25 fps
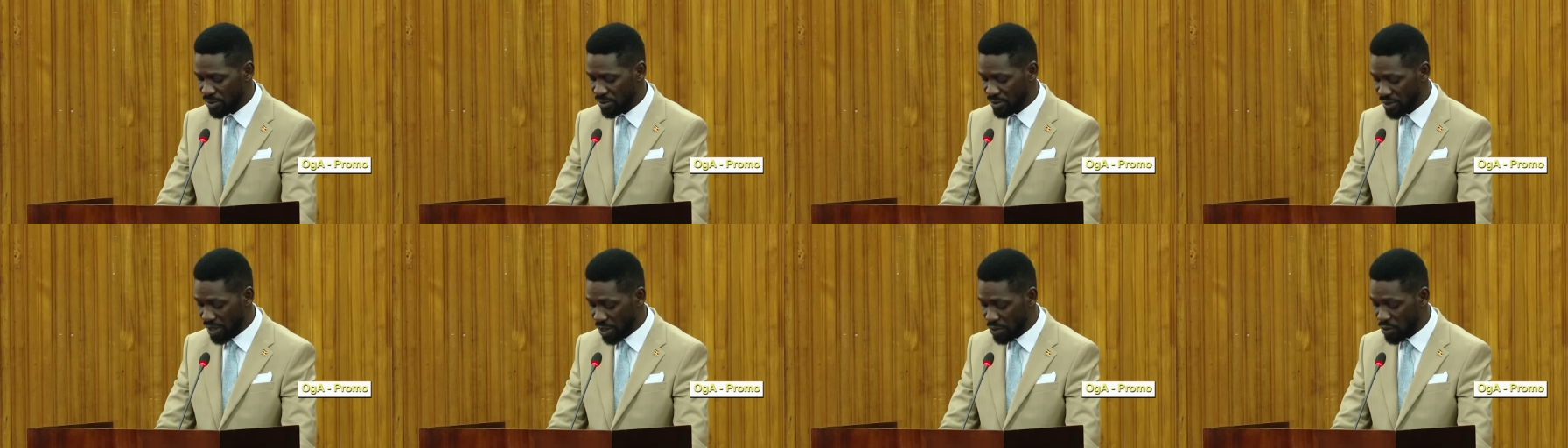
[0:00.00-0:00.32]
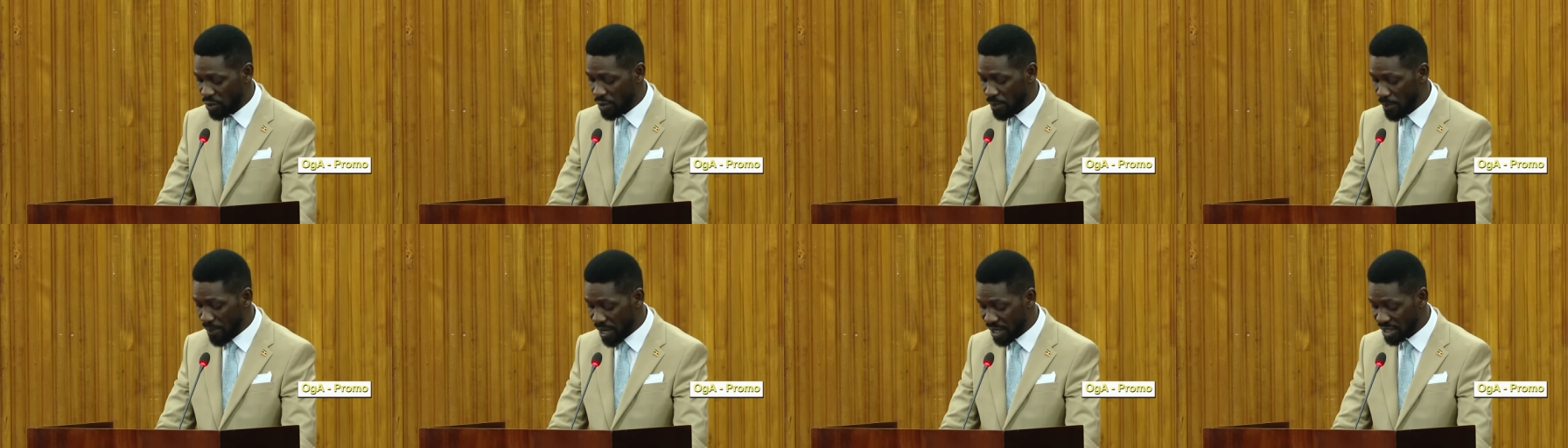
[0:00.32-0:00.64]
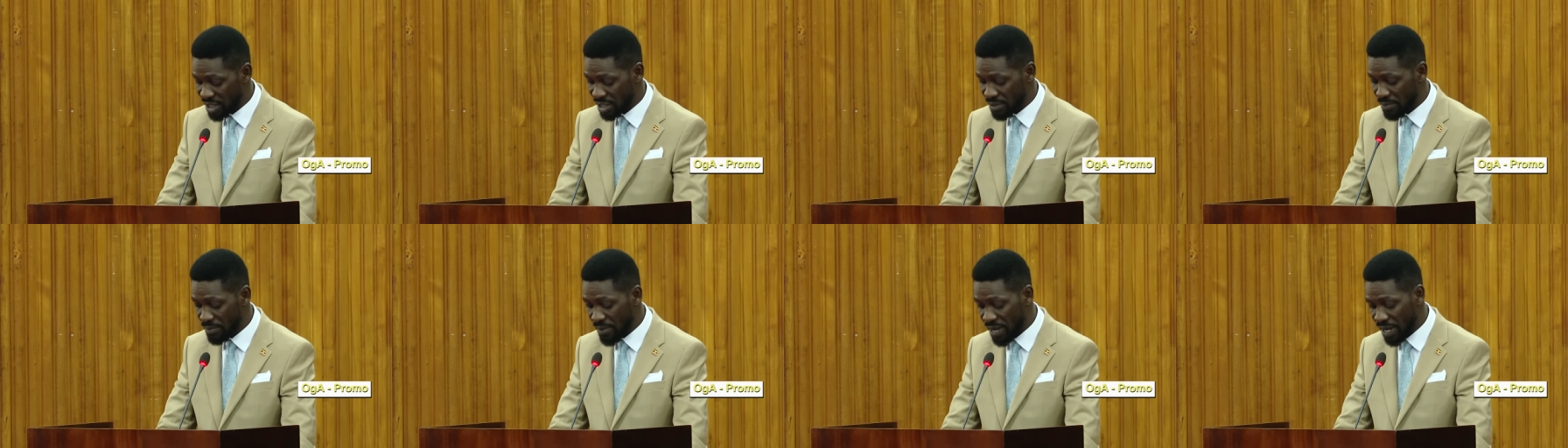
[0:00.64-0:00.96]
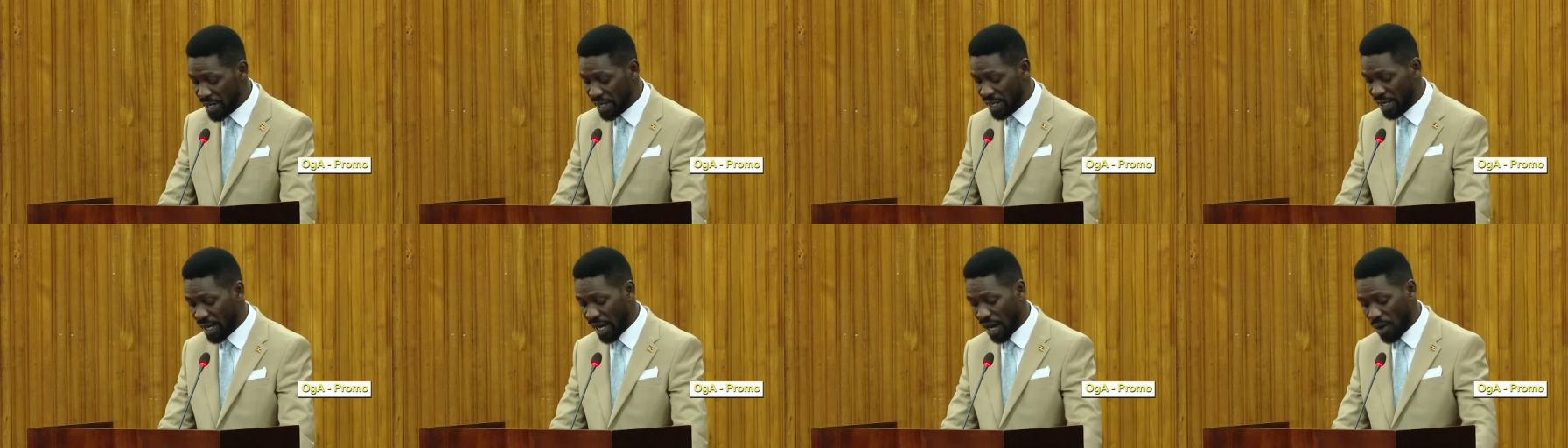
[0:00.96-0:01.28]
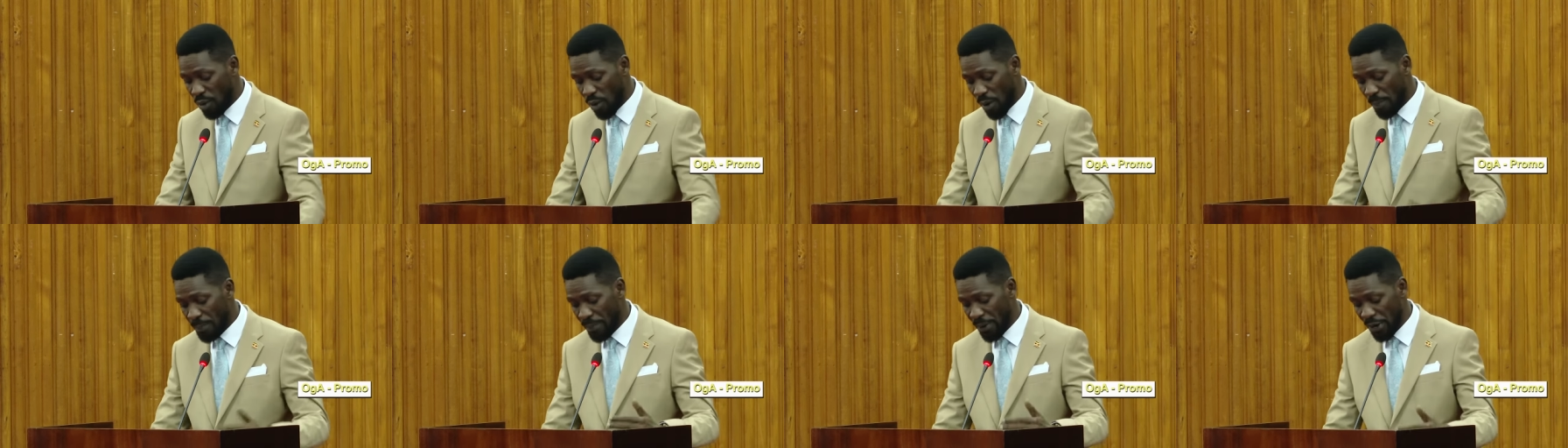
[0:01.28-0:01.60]
then we must make
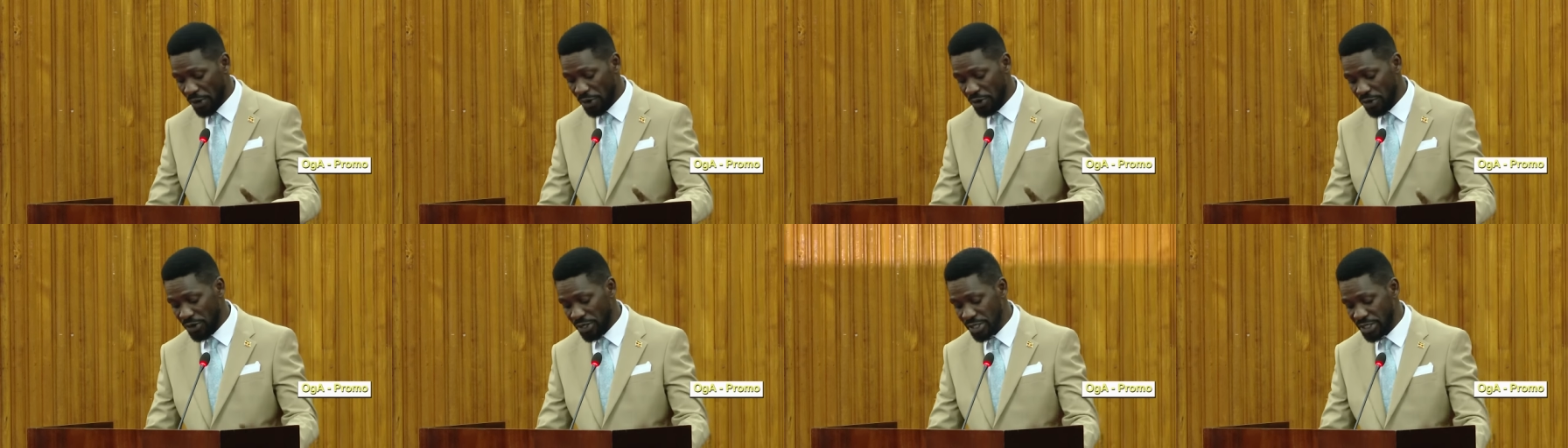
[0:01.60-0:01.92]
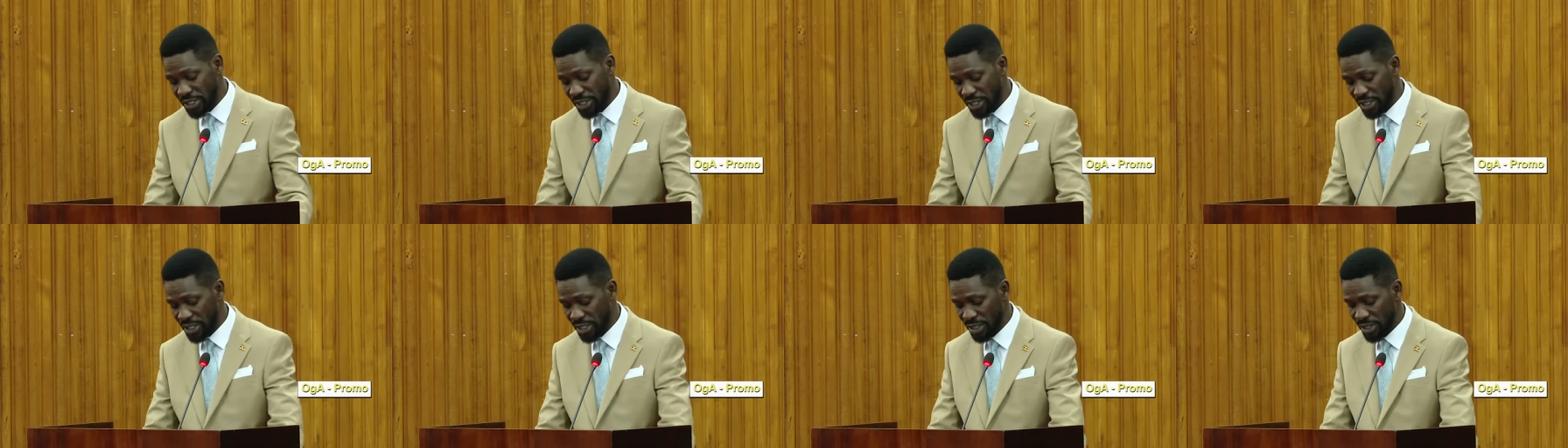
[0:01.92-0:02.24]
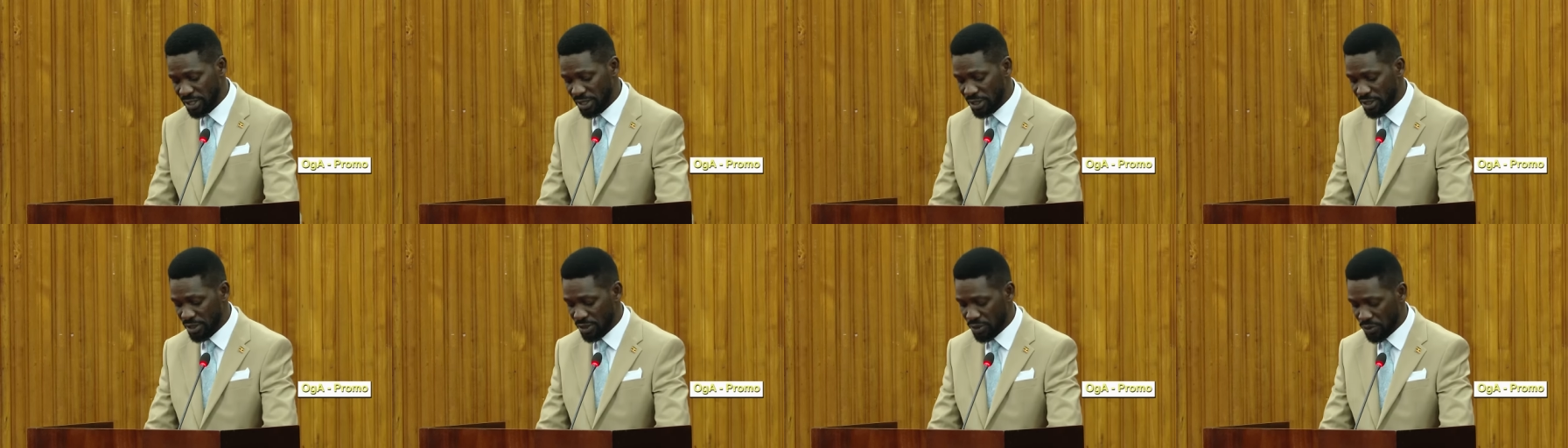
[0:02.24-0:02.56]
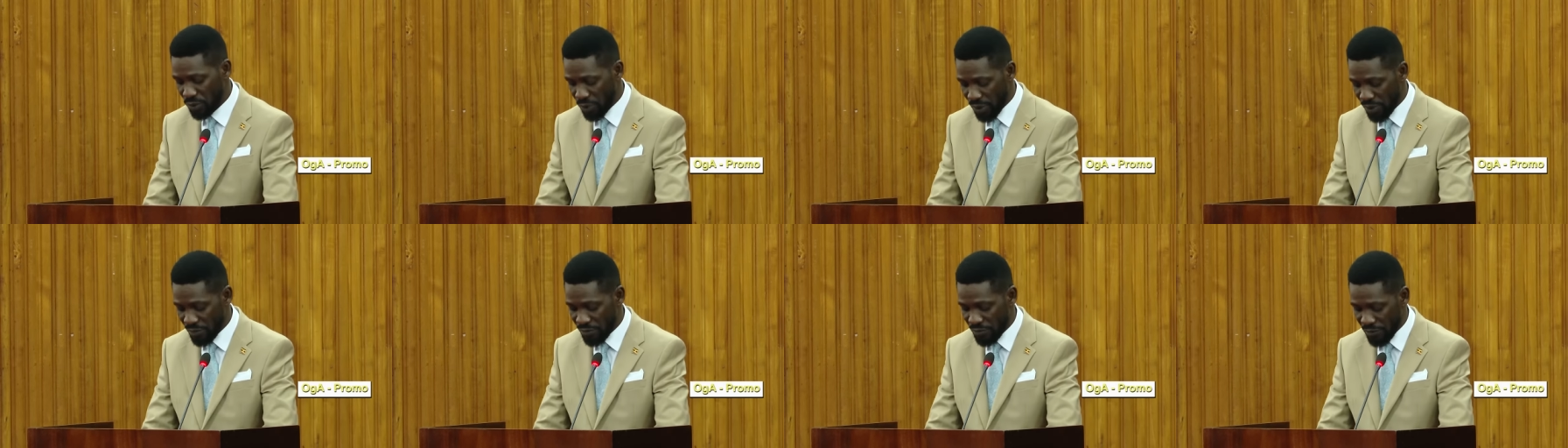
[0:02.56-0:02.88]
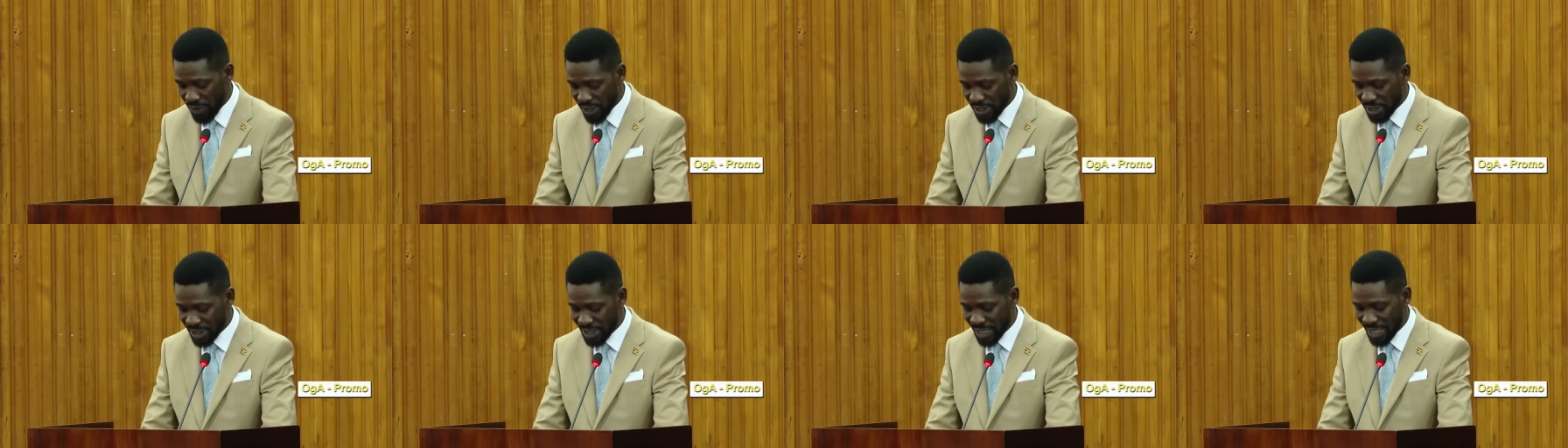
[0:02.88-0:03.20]
our priority to
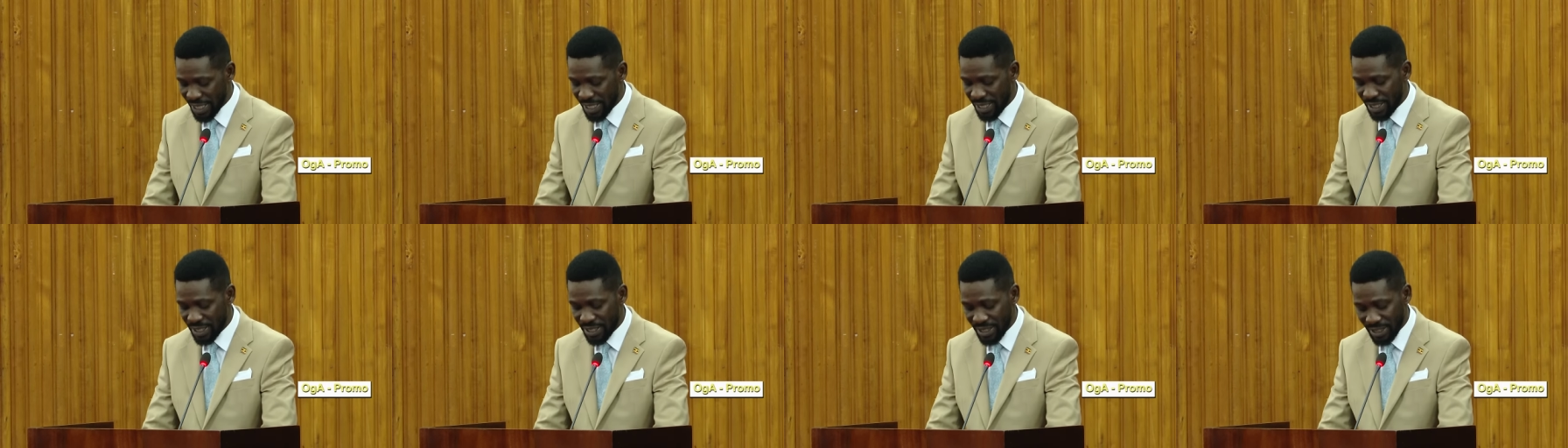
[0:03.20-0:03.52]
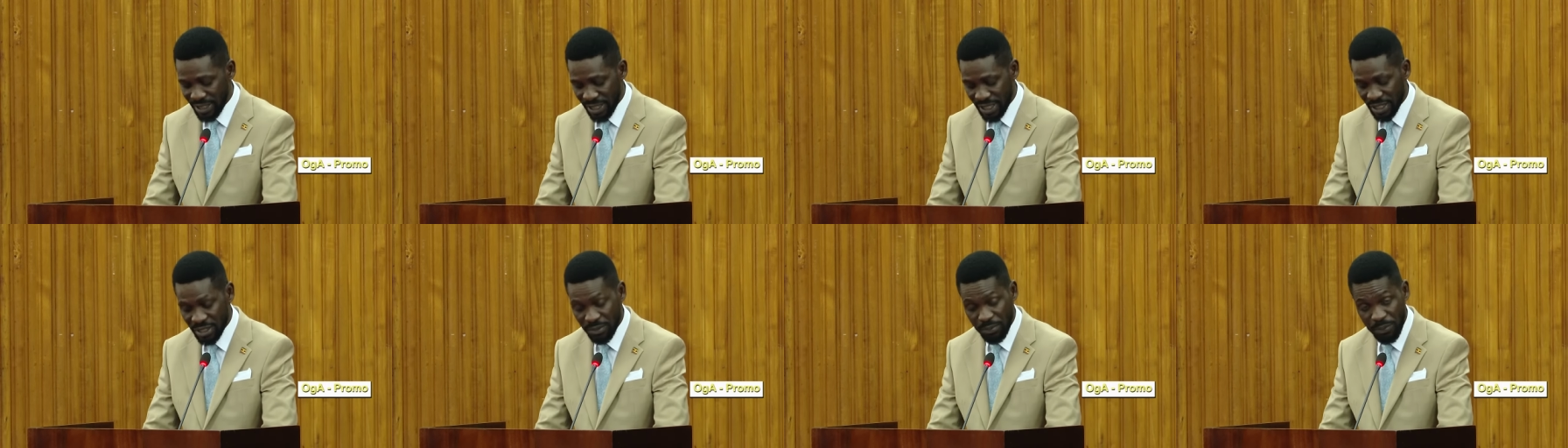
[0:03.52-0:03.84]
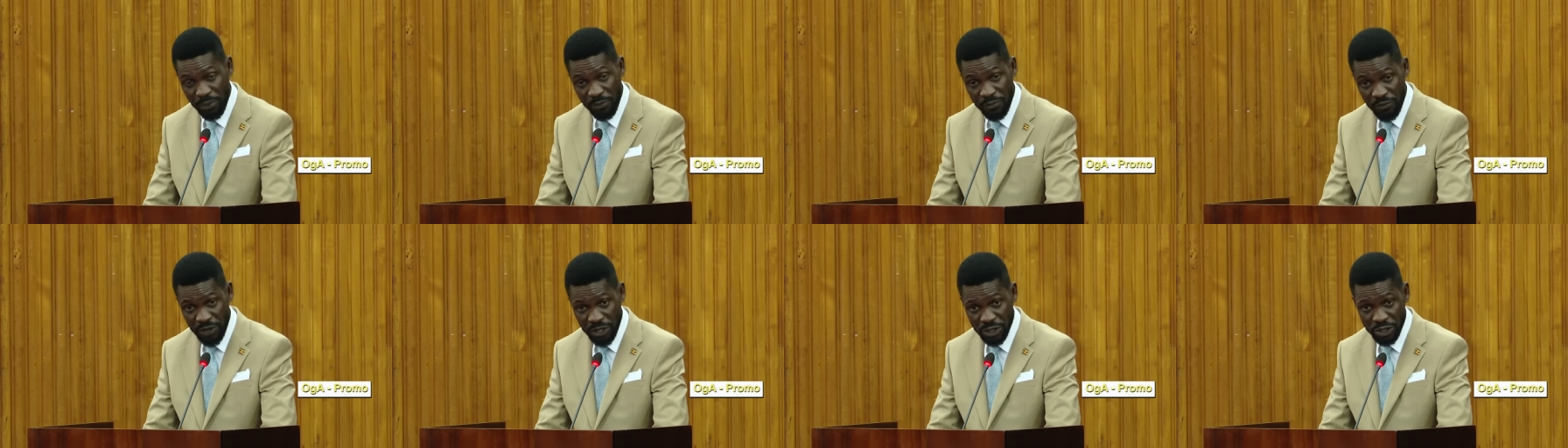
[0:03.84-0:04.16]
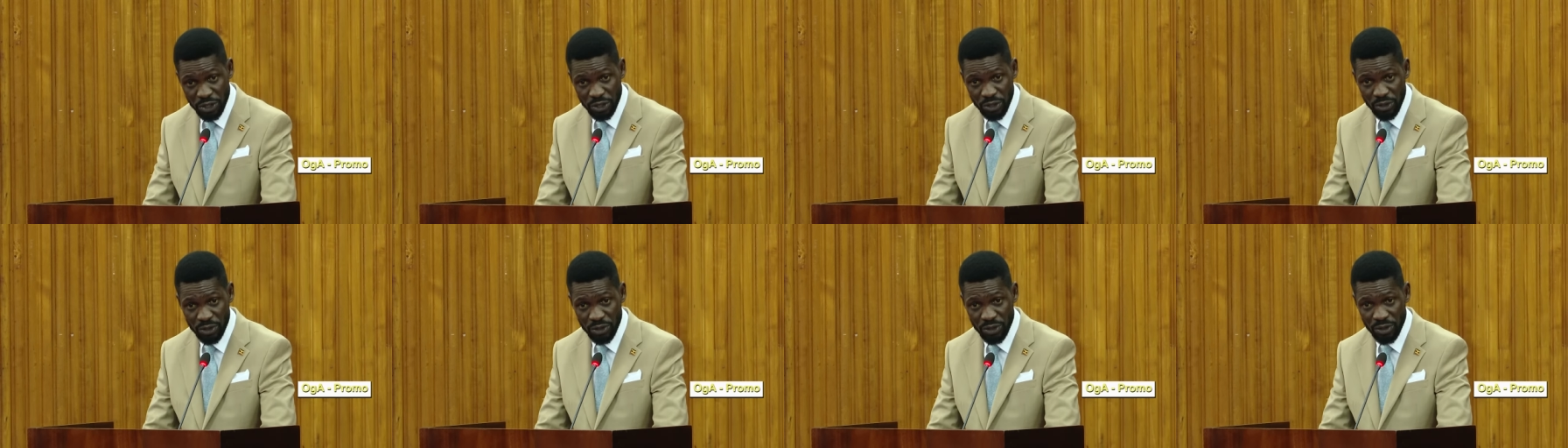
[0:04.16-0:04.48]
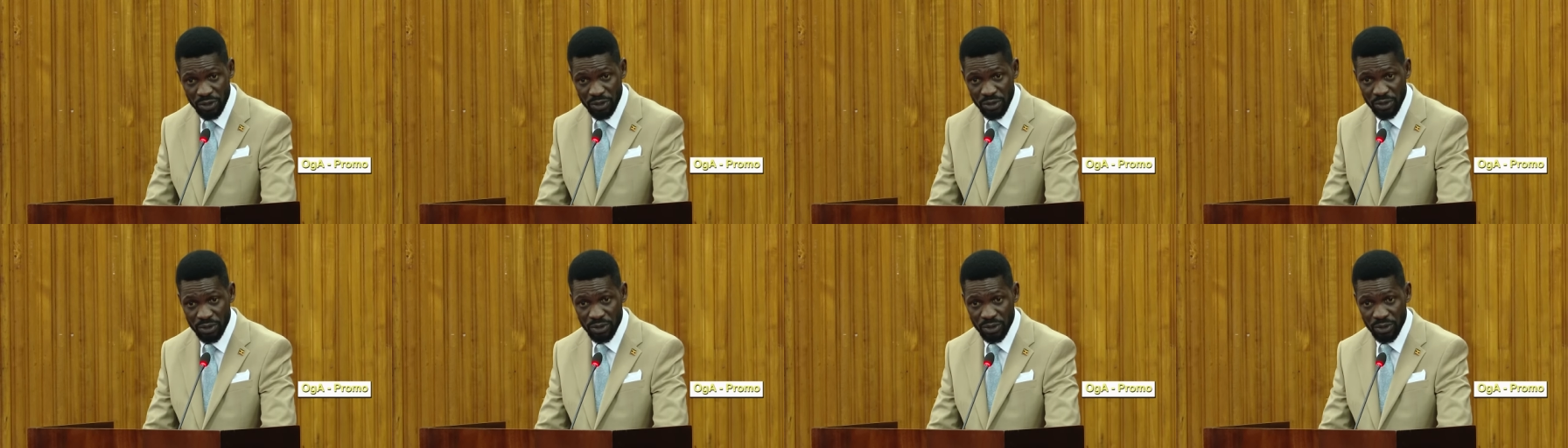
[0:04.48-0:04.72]
invest in disease prevention